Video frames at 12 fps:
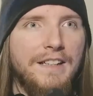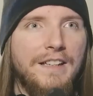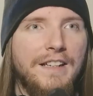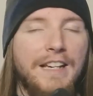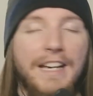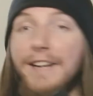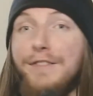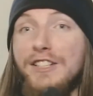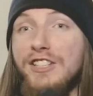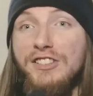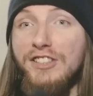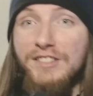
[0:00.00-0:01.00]
If you
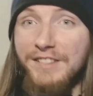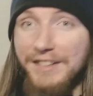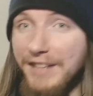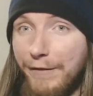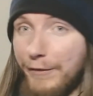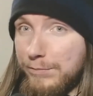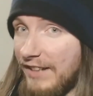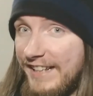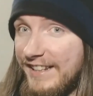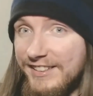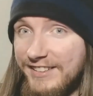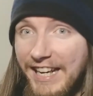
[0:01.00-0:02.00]
just never played
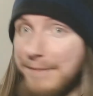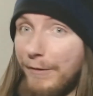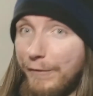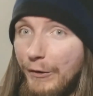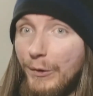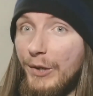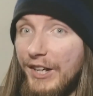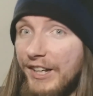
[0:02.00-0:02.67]
this game before